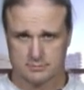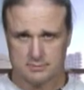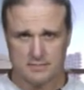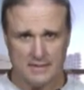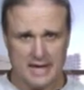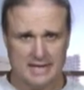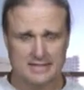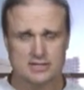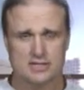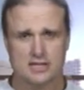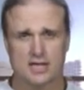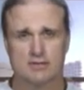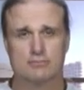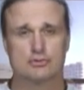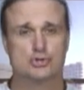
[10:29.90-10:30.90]
And
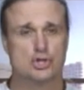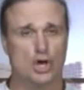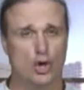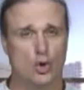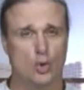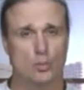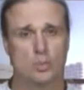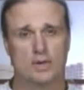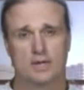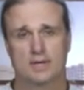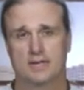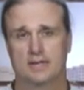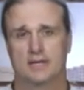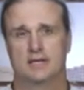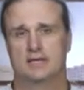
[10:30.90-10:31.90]
instead of Job,
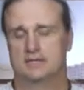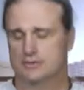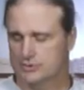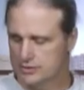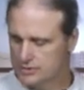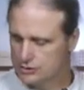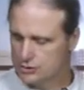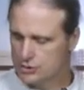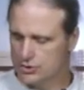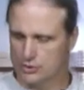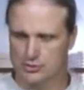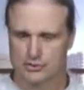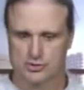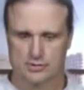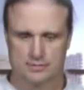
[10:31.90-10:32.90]
it's the
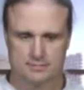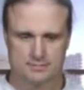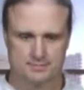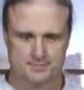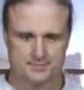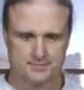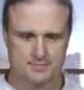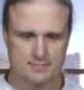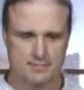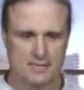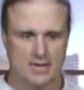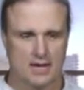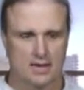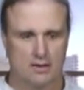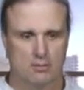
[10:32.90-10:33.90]
church.
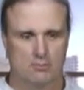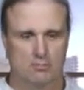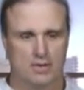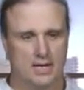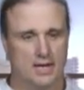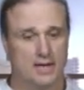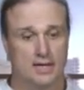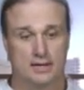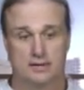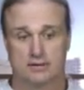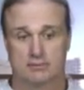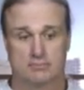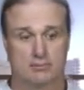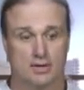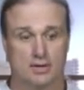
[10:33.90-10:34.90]
And,
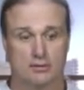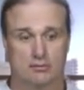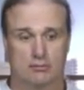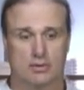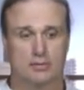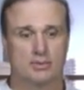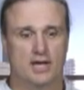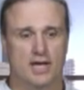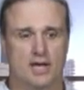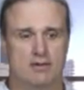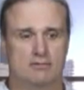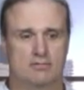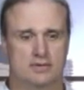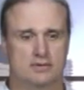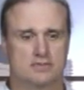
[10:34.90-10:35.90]
well, what do we have?
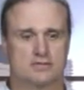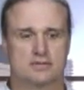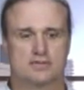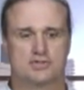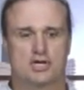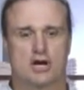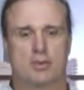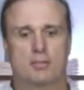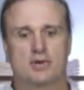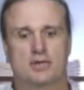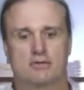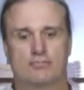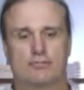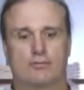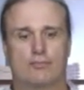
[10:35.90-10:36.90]
Here's the chairman
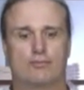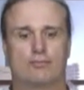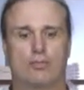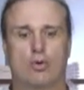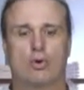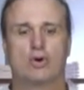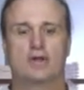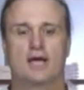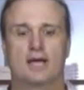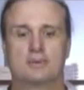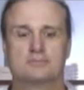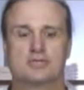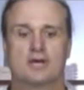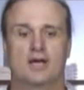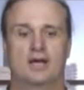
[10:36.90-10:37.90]
of
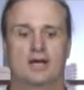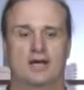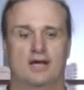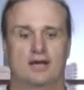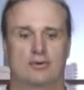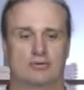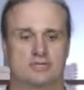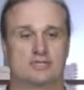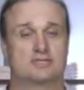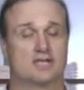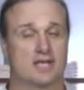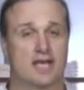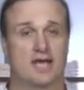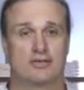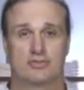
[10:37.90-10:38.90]
Fordham's, which is a
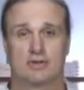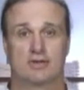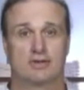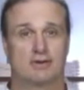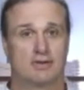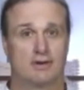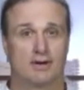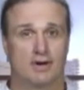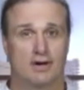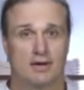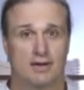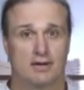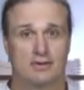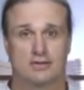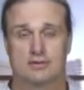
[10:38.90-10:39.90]
Catholic
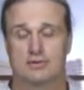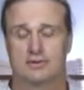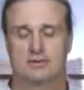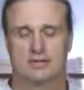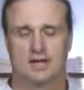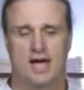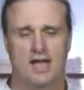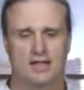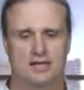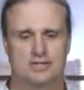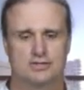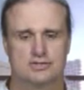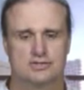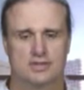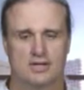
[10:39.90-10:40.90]

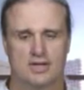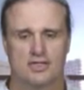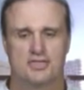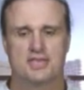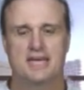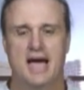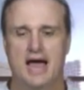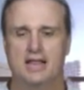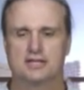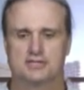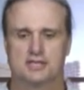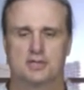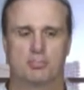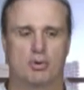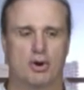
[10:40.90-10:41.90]
college, theology
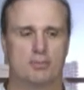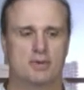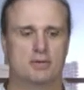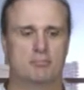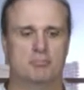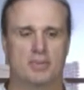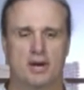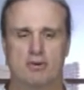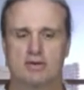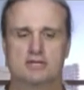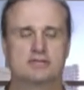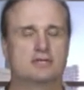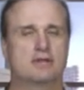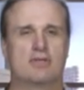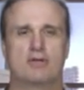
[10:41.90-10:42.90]
department, marries
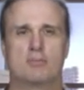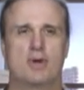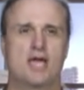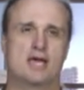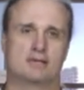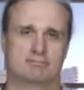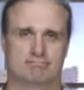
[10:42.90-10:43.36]
another man.